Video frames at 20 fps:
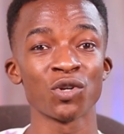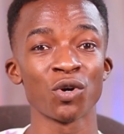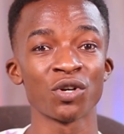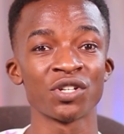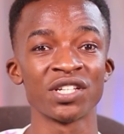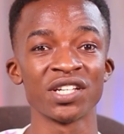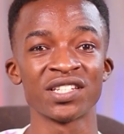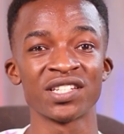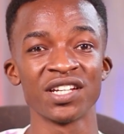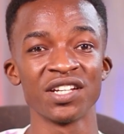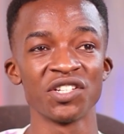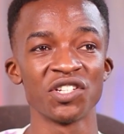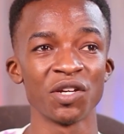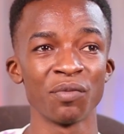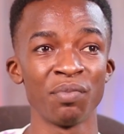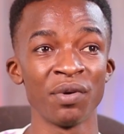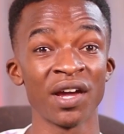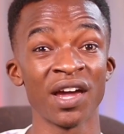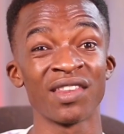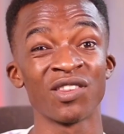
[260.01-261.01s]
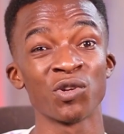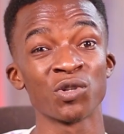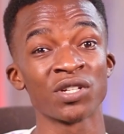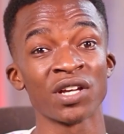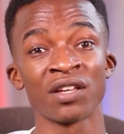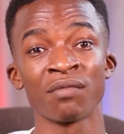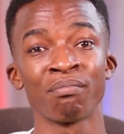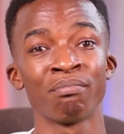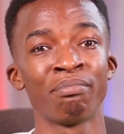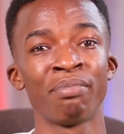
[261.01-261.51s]
rock 16 GB, and those
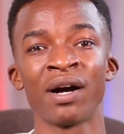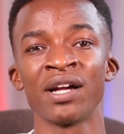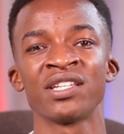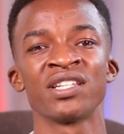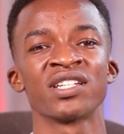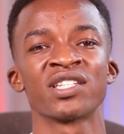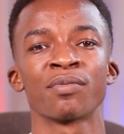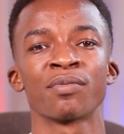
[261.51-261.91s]
are budget